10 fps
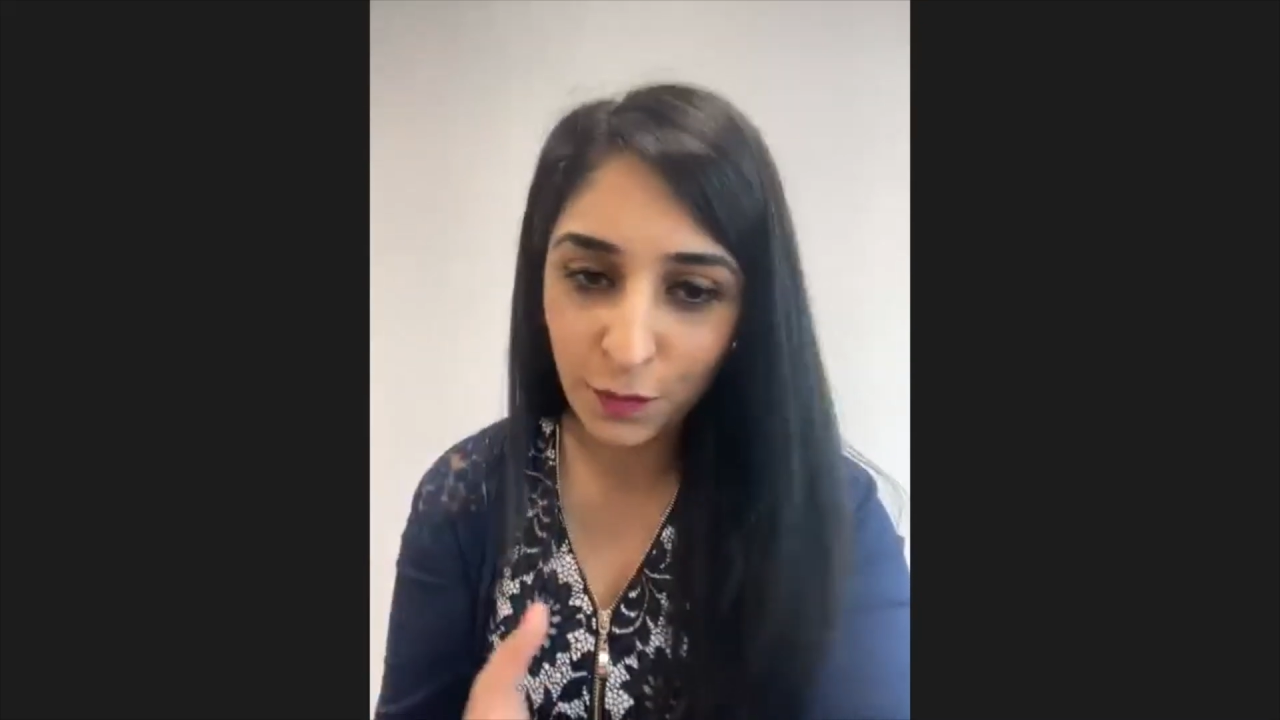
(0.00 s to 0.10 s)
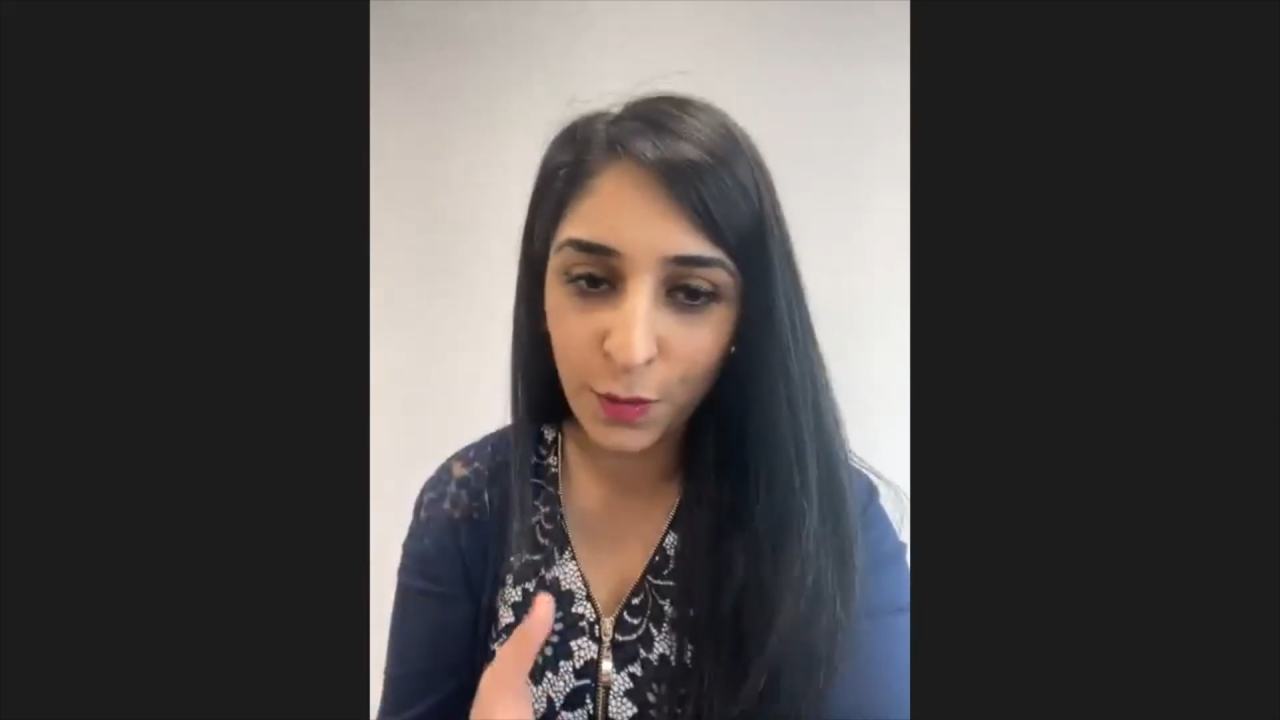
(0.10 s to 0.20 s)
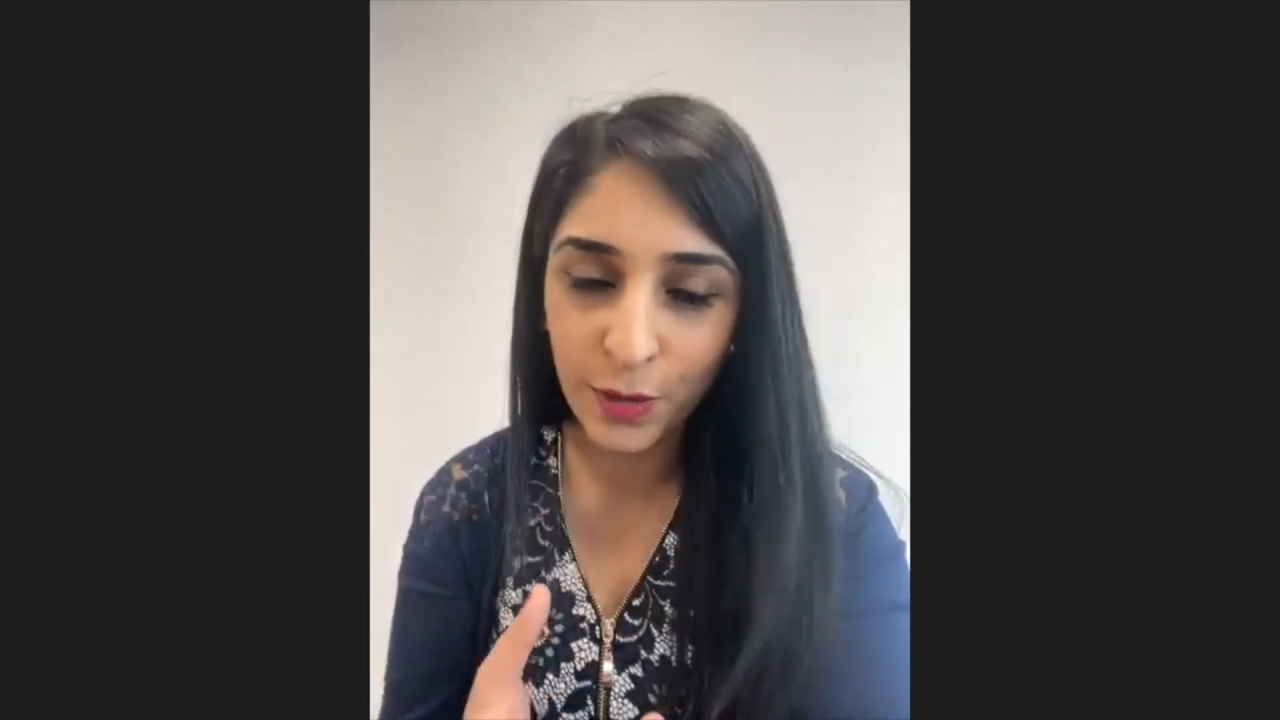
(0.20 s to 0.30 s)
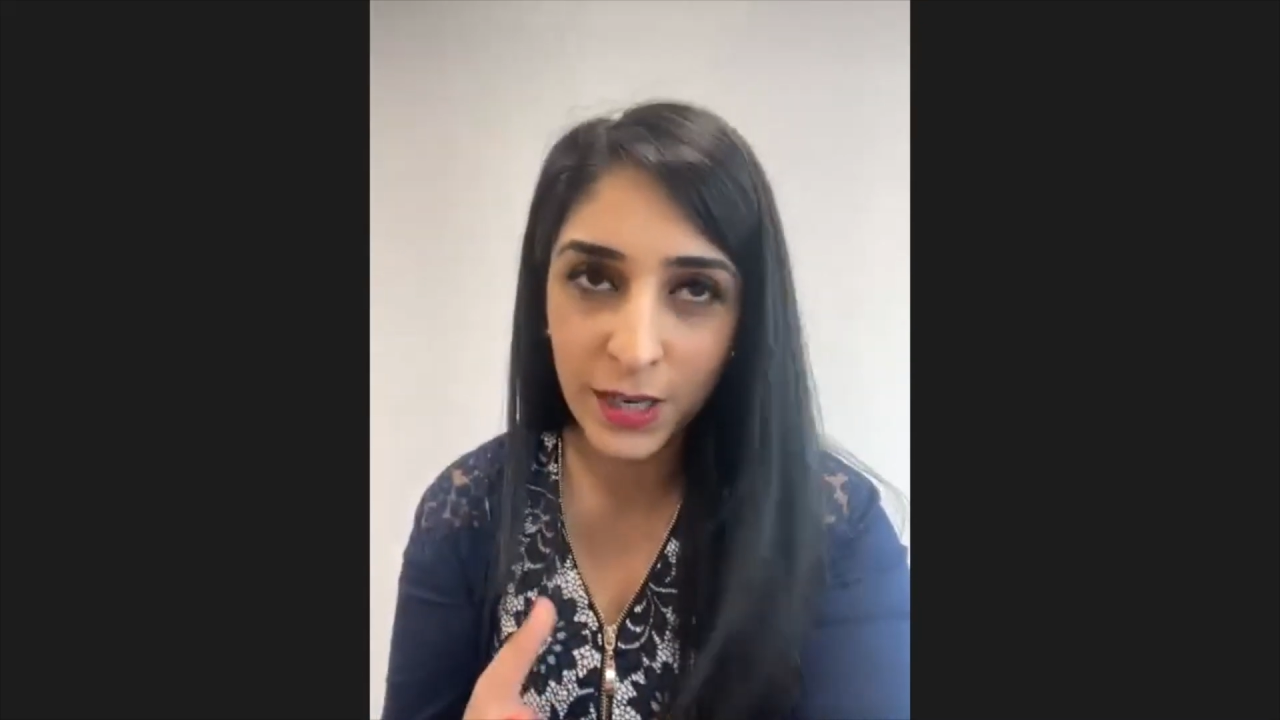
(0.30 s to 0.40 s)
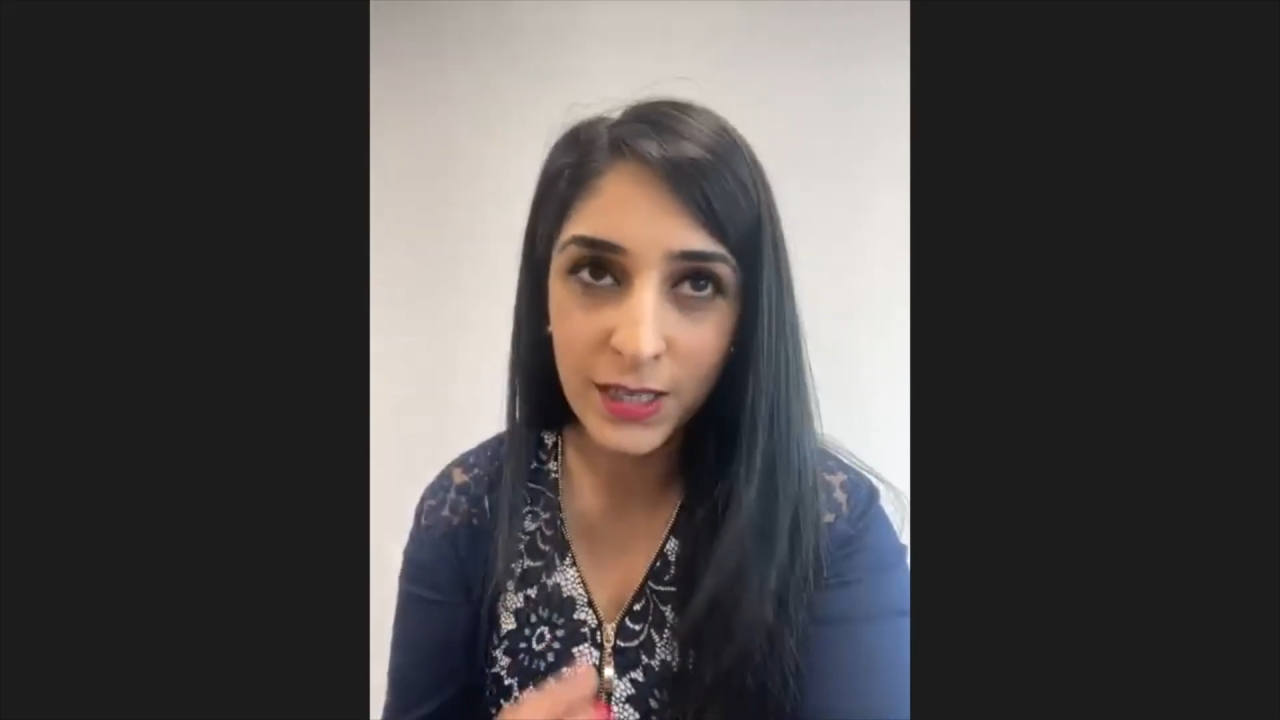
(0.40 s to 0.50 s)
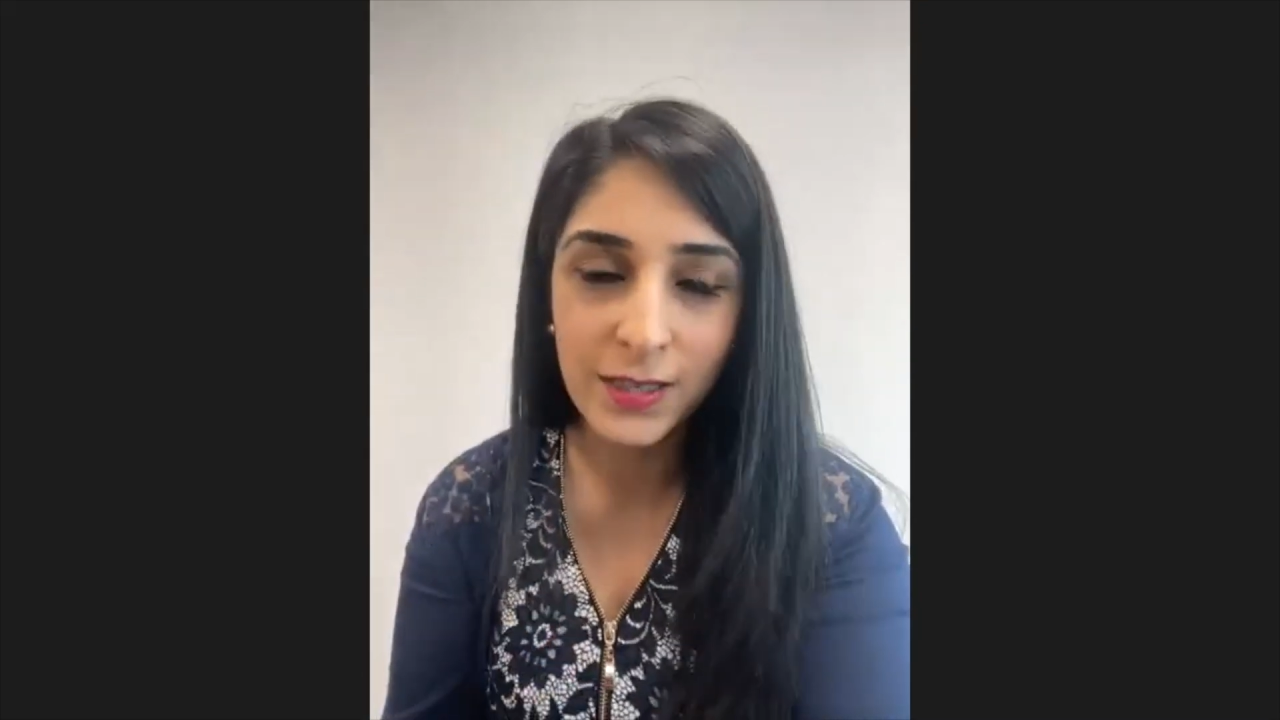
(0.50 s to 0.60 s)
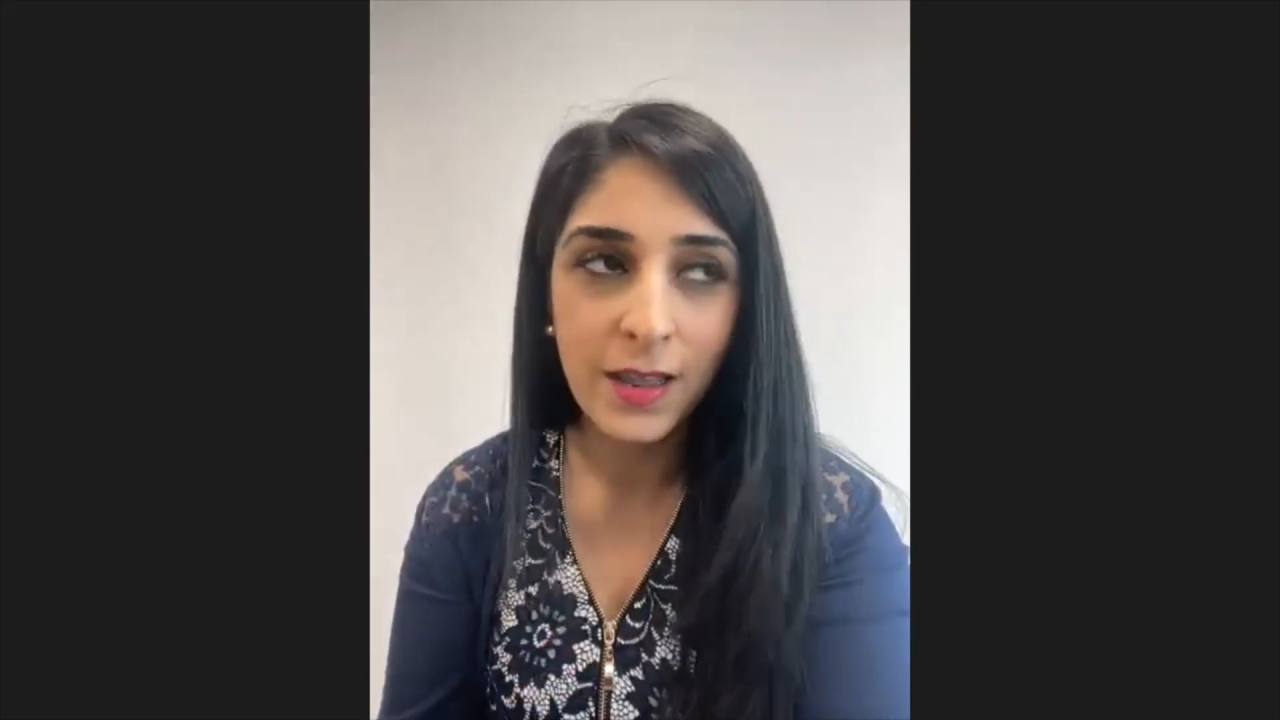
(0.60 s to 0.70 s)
focused.